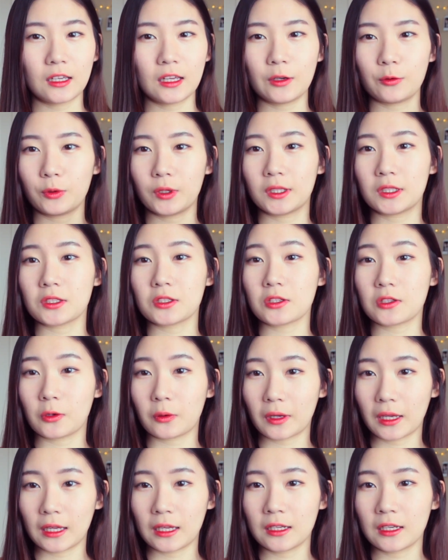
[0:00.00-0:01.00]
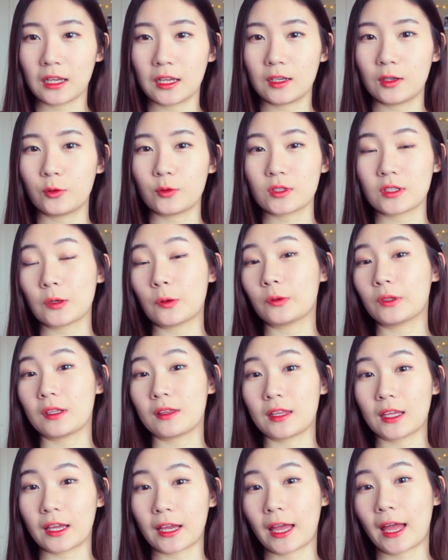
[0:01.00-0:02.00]
it wouldn't soak in, and it was the only
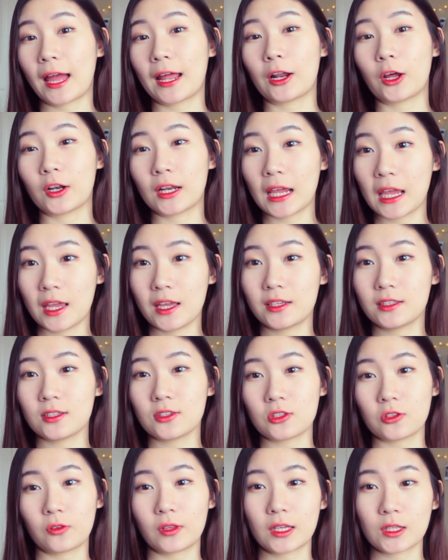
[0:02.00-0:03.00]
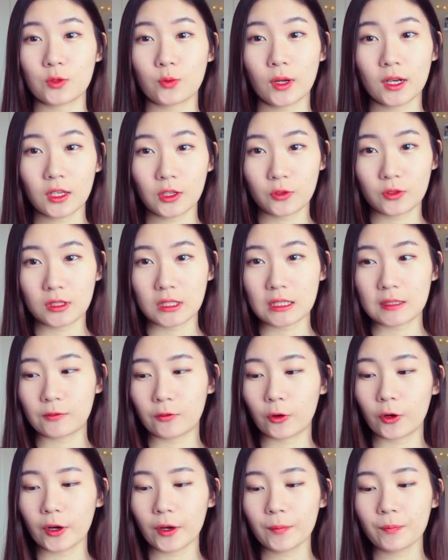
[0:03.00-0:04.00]
thing I had on hand, so that's what I use this
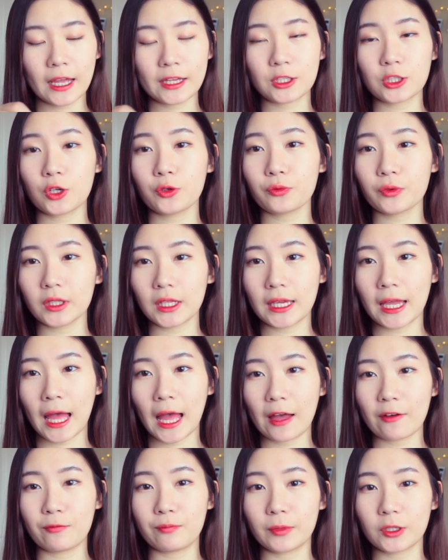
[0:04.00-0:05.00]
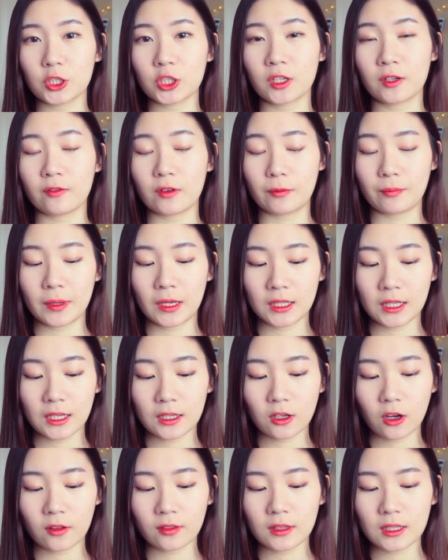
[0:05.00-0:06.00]
for. I don't really have much of an
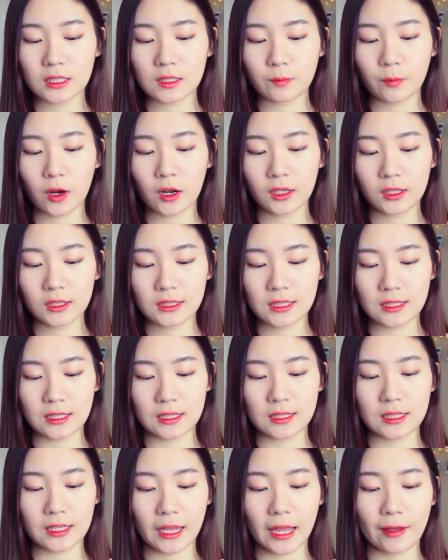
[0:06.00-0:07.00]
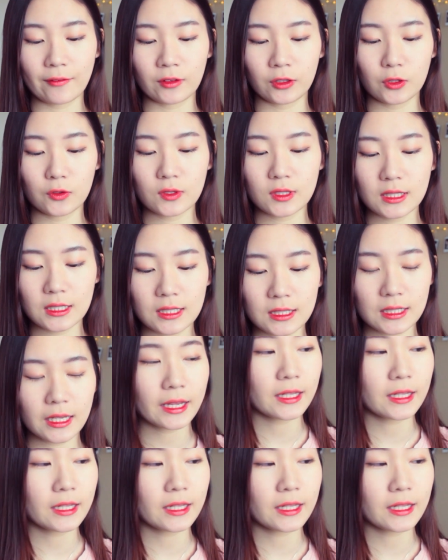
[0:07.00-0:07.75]
opinion on this product since I haven't used this